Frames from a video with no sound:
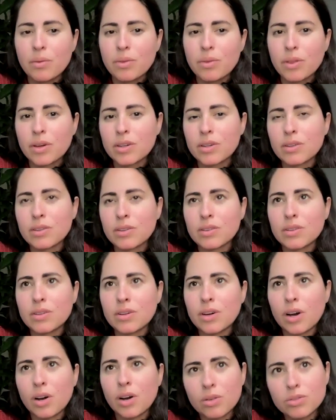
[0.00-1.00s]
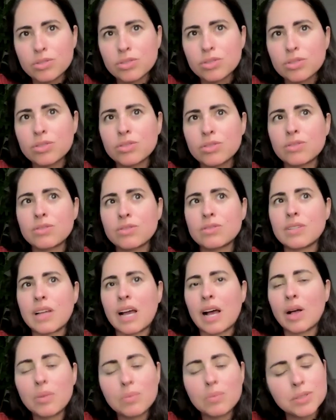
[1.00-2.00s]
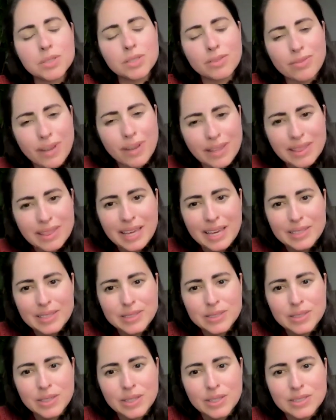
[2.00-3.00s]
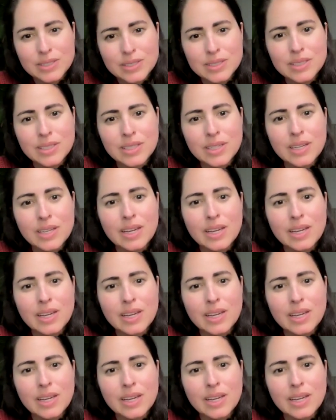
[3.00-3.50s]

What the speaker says: the coach helps you find the answers